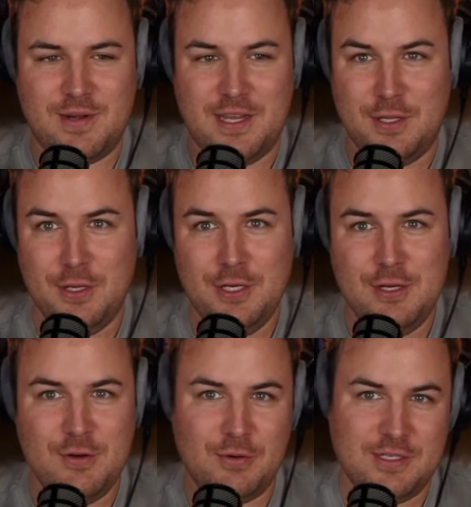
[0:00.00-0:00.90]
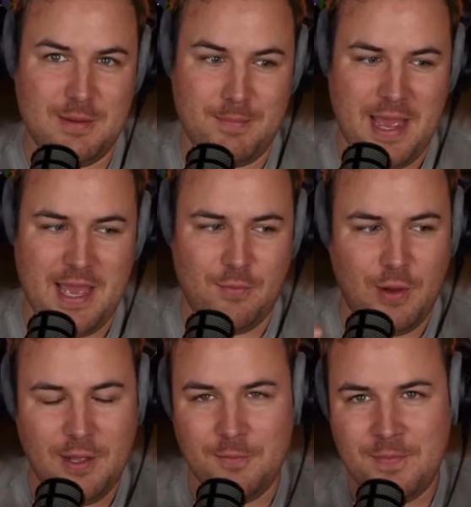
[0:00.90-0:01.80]
rate good or is it bad?
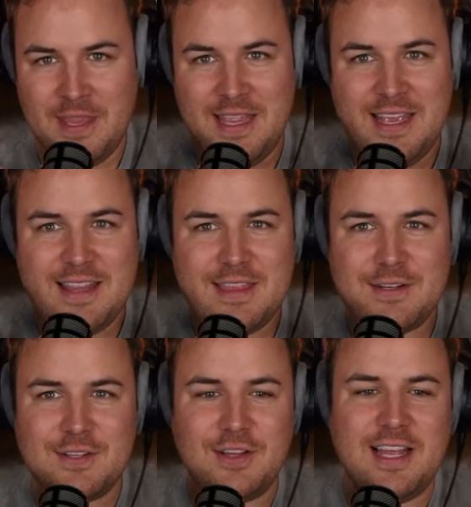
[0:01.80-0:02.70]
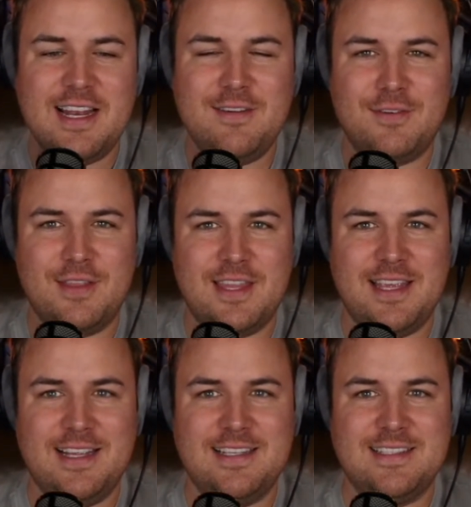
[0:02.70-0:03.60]
Well, there's a lot of different
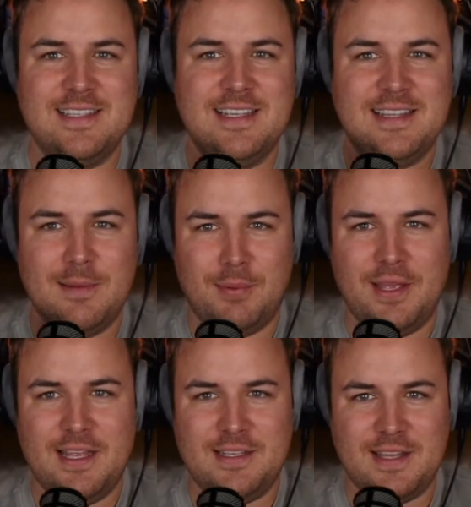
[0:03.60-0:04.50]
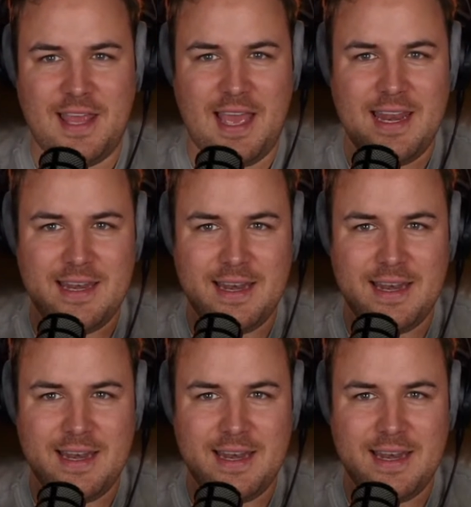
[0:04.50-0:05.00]
things that play into that.